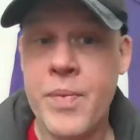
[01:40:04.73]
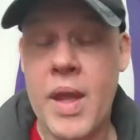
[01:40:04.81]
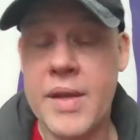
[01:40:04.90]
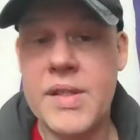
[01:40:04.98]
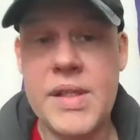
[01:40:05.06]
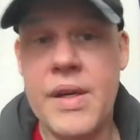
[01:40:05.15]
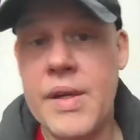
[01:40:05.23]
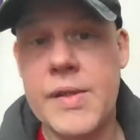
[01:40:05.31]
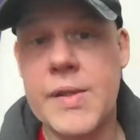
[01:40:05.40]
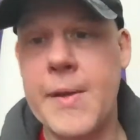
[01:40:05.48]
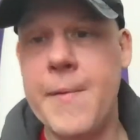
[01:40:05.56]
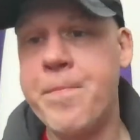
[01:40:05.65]
Like,
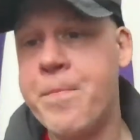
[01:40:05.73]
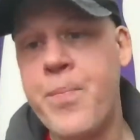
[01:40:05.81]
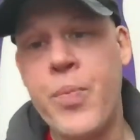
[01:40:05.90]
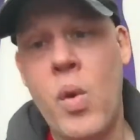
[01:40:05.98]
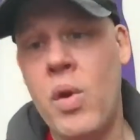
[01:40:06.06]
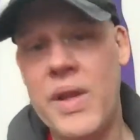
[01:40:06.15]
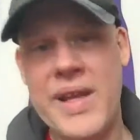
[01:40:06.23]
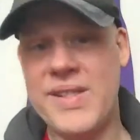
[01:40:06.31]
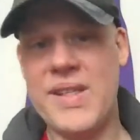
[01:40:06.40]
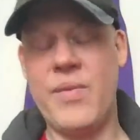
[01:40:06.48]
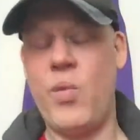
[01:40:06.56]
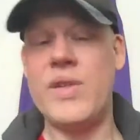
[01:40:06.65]
seriously. Well,
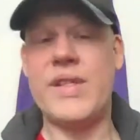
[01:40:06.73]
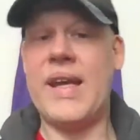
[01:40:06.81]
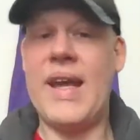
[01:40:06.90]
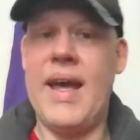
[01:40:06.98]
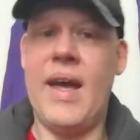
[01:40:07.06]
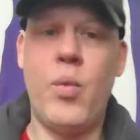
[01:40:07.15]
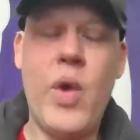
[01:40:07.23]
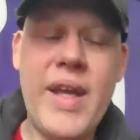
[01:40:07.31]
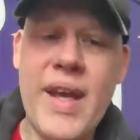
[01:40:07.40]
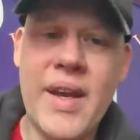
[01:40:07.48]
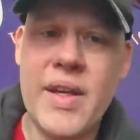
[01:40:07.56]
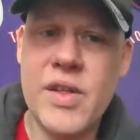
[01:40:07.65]
listen, once again, we
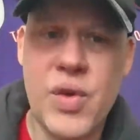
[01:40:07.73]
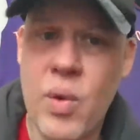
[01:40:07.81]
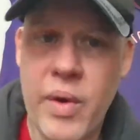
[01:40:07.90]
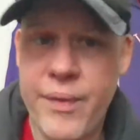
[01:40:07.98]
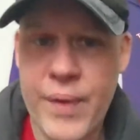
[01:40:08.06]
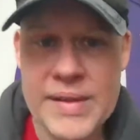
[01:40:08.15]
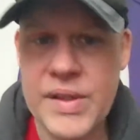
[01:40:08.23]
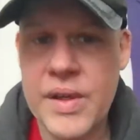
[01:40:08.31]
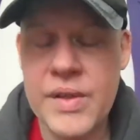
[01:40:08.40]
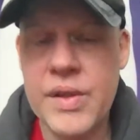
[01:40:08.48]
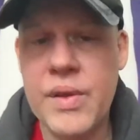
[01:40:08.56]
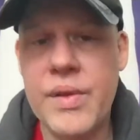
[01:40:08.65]
can't control what Fred's
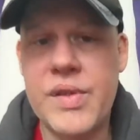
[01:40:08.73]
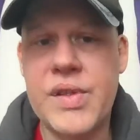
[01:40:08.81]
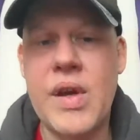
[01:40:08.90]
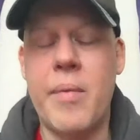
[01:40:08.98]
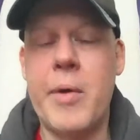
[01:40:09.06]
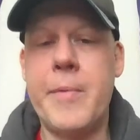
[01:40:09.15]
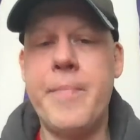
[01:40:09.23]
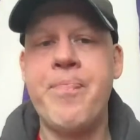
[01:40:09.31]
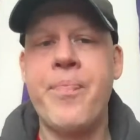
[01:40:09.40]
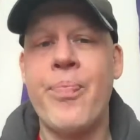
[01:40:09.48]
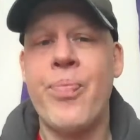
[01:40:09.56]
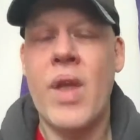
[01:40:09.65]
going to do this summer.
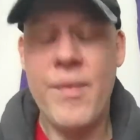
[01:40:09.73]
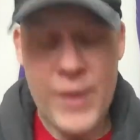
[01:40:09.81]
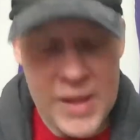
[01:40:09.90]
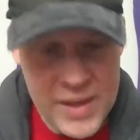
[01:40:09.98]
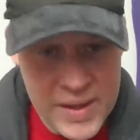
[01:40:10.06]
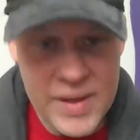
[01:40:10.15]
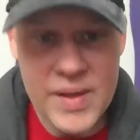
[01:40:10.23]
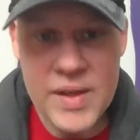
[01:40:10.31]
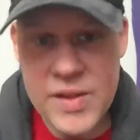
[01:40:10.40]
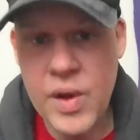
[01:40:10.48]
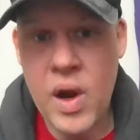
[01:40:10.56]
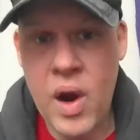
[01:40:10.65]
If he
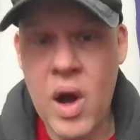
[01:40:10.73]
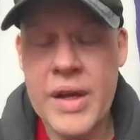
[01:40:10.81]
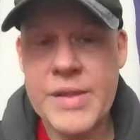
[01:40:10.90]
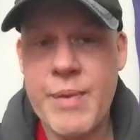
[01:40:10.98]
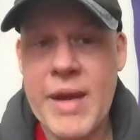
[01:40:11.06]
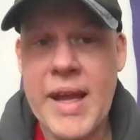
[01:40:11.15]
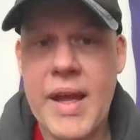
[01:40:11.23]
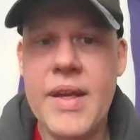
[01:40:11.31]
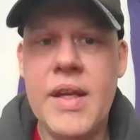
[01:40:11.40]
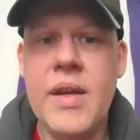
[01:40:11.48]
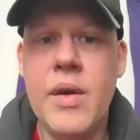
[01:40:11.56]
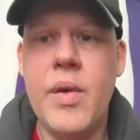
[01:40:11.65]
is an honest man,
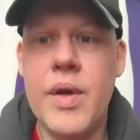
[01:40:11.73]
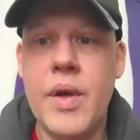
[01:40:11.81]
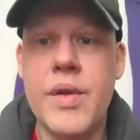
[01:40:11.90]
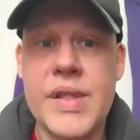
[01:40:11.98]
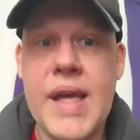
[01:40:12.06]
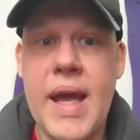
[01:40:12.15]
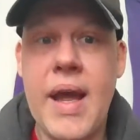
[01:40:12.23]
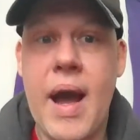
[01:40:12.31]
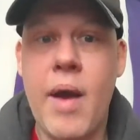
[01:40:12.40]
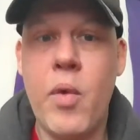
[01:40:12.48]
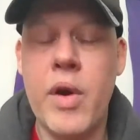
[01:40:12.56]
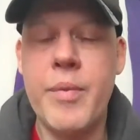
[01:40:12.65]
he'll say,
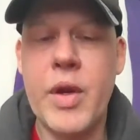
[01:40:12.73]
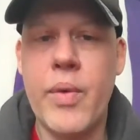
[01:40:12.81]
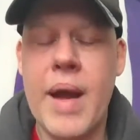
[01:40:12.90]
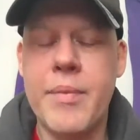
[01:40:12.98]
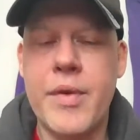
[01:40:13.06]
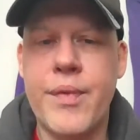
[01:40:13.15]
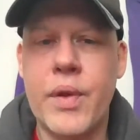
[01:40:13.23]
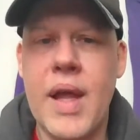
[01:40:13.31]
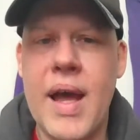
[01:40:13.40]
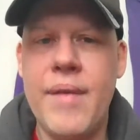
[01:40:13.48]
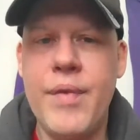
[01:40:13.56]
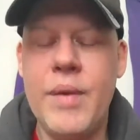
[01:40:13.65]
I want to be a Raptor for
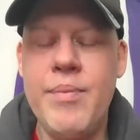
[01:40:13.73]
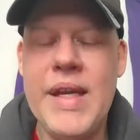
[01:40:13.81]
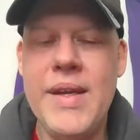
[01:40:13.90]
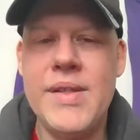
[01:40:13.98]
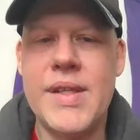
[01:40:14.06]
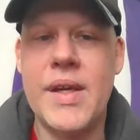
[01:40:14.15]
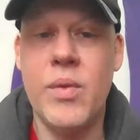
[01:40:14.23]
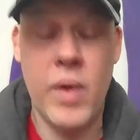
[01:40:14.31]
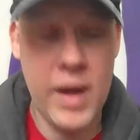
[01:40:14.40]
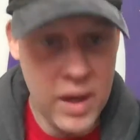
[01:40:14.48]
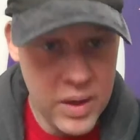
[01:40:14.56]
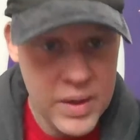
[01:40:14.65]
life. He means it.
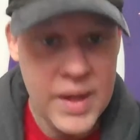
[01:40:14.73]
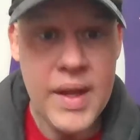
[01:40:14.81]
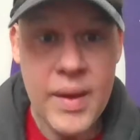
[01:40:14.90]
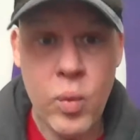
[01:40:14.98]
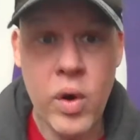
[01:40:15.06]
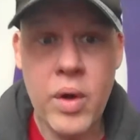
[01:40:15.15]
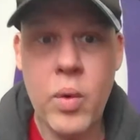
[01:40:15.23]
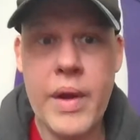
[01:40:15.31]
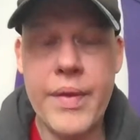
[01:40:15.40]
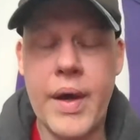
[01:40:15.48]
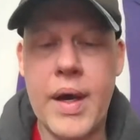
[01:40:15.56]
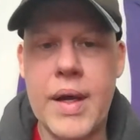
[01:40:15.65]
Well, work
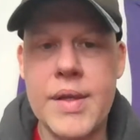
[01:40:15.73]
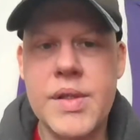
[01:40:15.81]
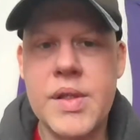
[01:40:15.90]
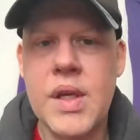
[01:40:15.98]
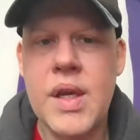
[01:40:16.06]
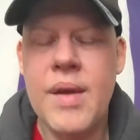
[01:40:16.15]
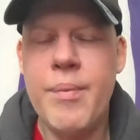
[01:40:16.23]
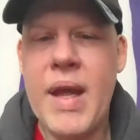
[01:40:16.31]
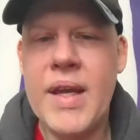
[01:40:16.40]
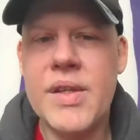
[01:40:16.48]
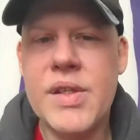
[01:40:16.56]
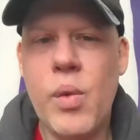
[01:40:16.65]
with us.
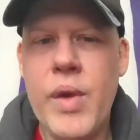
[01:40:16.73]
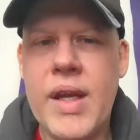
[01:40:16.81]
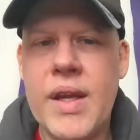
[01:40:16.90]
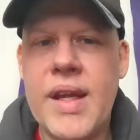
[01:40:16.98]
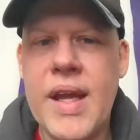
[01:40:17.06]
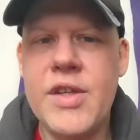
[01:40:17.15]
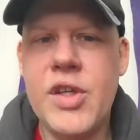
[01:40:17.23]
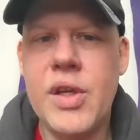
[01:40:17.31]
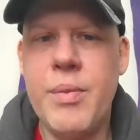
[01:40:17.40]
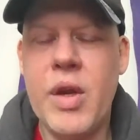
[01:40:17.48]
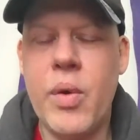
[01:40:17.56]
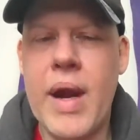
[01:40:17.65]
Make it so we can get you
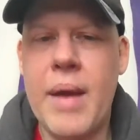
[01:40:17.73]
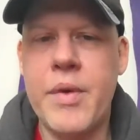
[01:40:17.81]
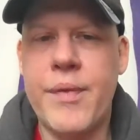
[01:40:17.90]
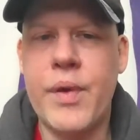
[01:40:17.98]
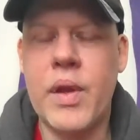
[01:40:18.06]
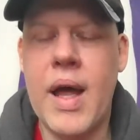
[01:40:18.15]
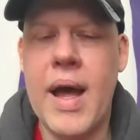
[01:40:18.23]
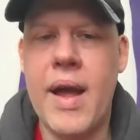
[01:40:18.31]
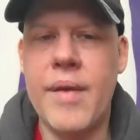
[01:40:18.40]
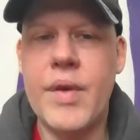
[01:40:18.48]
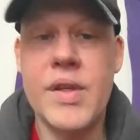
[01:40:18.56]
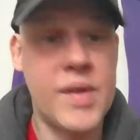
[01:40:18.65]
to be a Raptor for
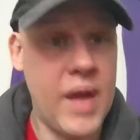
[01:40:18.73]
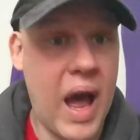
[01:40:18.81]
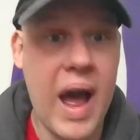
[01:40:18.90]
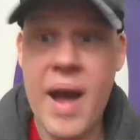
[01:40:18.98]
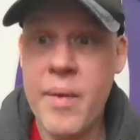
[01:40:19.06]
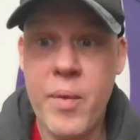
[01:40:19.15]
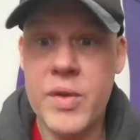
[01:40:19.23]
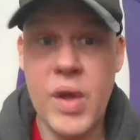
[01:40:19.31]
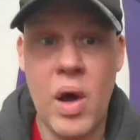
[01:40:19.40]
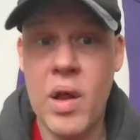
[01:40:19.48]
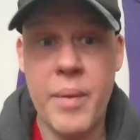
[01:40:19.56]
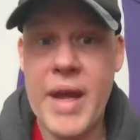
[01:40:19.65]
life. Because I was
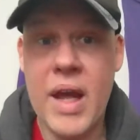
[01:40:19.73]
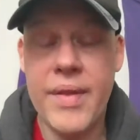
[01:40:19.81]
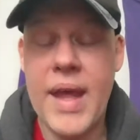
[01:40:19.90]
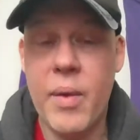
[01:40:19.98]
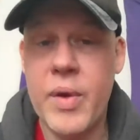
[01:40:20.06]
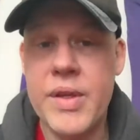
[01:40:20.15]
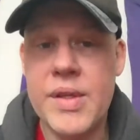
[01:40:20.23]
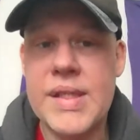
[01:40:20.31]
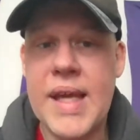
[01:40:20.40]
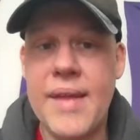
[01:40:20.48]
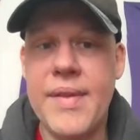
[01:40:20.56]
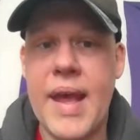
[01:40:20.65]
all about that when you
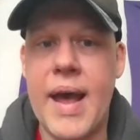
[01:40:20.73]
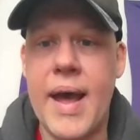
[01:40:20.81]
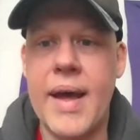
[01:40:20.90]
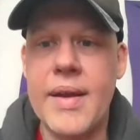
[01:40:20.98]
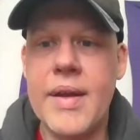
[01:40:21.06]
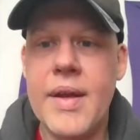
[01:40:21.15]
said that.